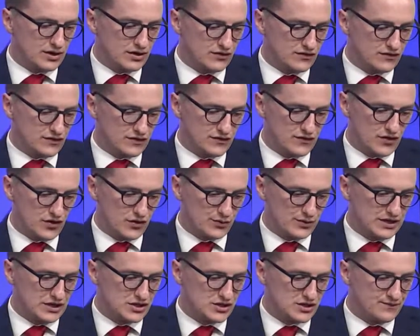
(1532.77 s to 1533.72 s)
here for
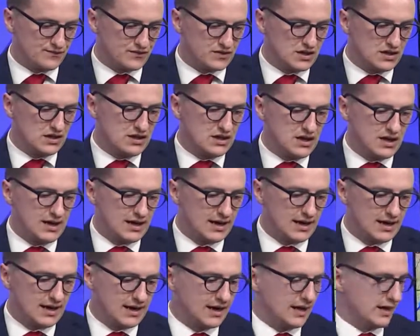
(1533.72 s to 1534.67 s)
the region.
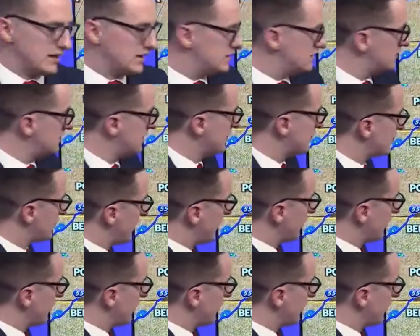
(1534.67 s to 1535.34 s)
Again, here's